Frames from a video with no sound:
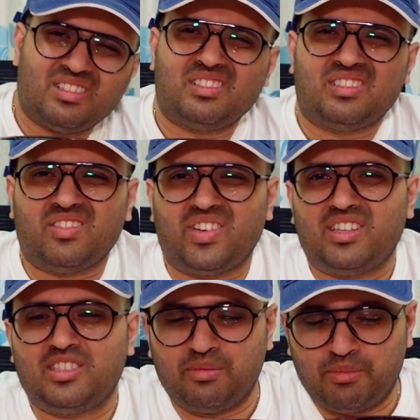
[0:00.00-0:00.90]
this is a
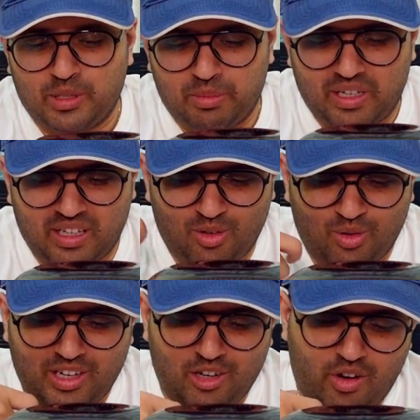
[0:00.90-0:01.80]
very simple speaker. The
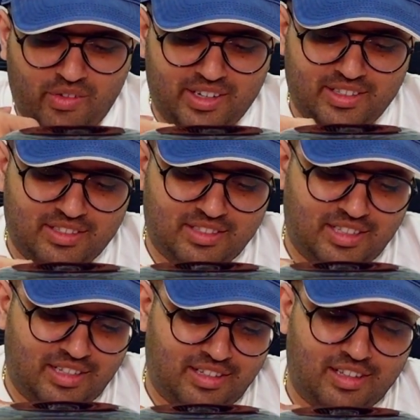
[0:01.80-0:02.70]
only novelty is
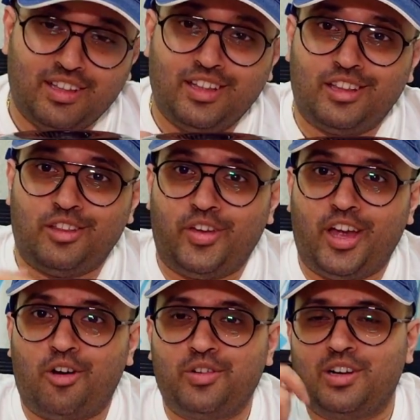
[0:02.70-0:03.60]
the way
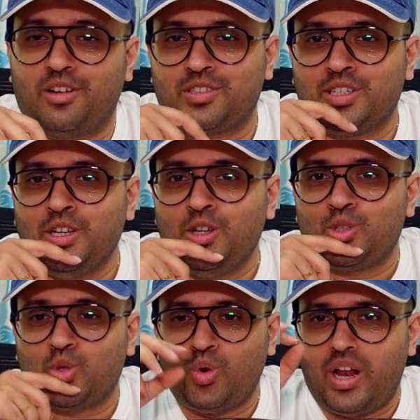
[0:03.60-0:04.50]
how it looks.
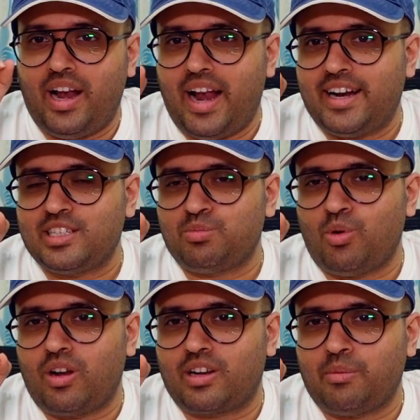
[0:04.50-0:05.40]
So I'll add a
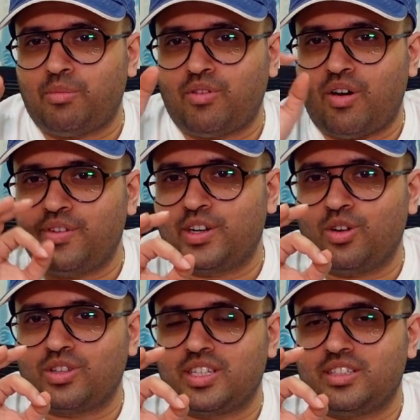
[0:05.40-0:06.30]
small clip of how it
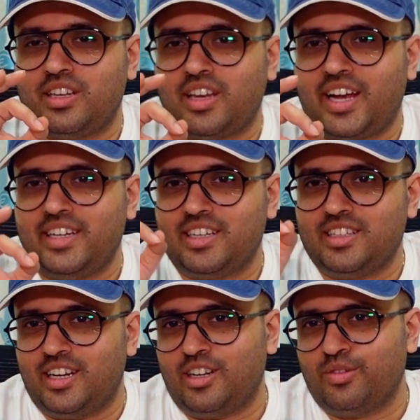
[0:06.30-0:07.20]
looks at the night at
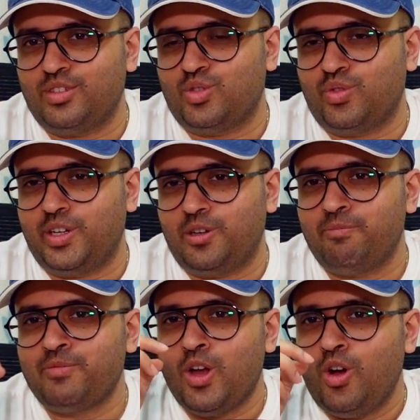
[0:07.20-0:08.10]
the end of this video.
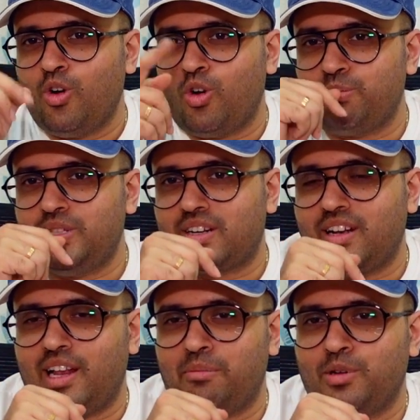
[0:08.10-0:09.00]
Hope that
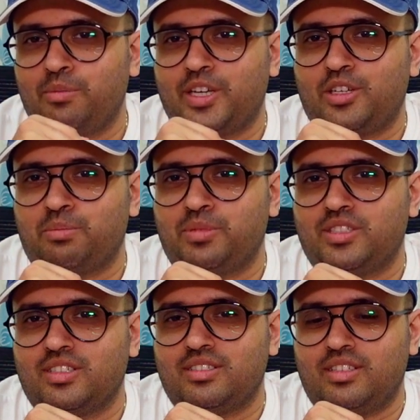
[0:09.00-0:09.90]
will help you make your
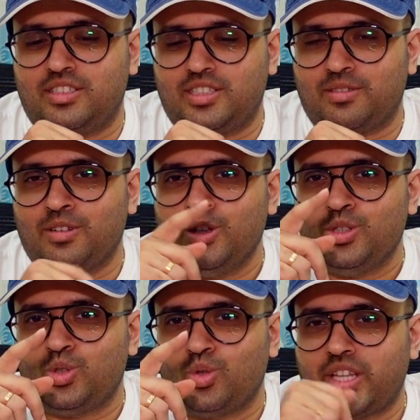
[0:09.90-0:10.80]
purchase decision.
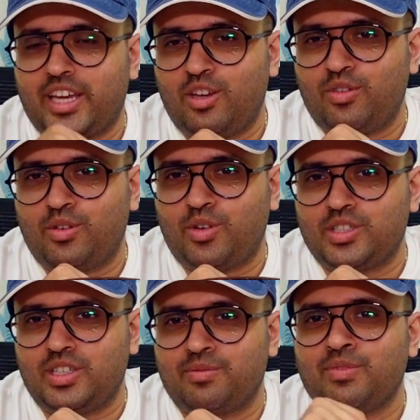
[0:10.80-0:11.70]
So thank you for
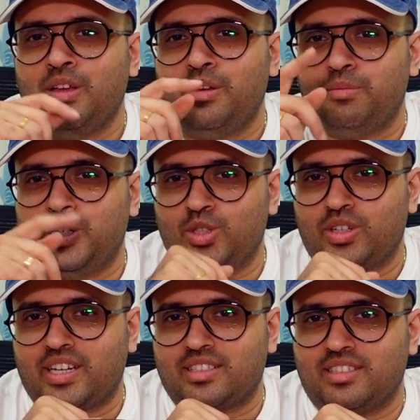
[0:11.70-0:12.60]
watching. Meet you
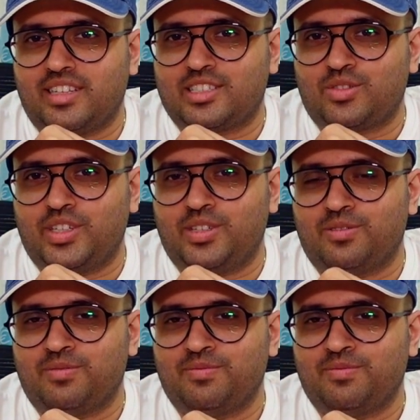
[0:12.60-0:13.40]
guys in the next video.